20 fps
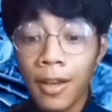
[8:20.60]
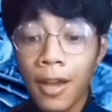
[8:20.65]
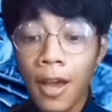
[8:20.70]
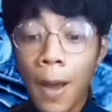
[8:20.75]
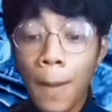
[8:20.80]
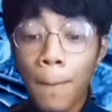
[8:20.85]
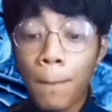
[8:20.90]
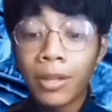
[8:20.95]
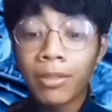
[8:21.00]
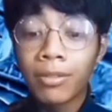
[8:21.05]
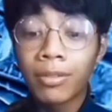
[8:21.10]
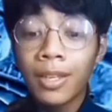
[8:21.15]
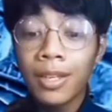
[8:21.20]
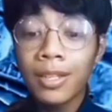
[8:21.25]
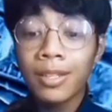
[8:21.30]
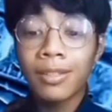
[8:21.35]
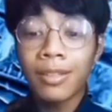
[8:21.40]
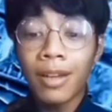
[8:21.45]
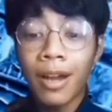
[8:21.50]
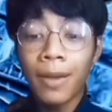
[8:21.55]
But
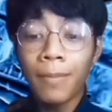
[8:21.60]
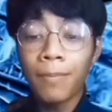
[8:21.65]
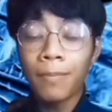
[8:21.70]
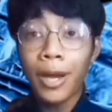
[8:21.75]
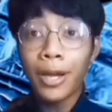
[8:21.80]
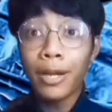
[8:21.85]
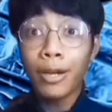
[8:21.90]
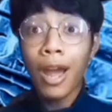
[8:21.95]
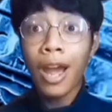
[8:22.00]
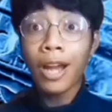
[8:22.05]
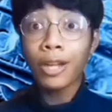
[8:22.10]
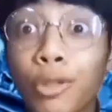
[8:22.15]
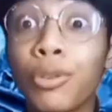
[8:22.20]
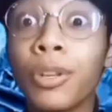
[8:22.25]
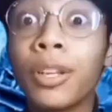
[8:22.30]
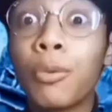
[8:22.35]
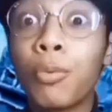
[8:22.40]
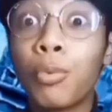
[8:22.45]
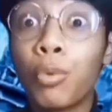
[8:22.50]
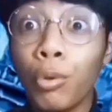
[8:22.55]
this time, I actually
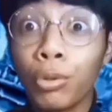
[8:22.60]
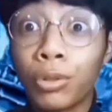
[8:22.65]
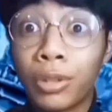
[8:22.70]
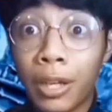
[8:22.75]
rooted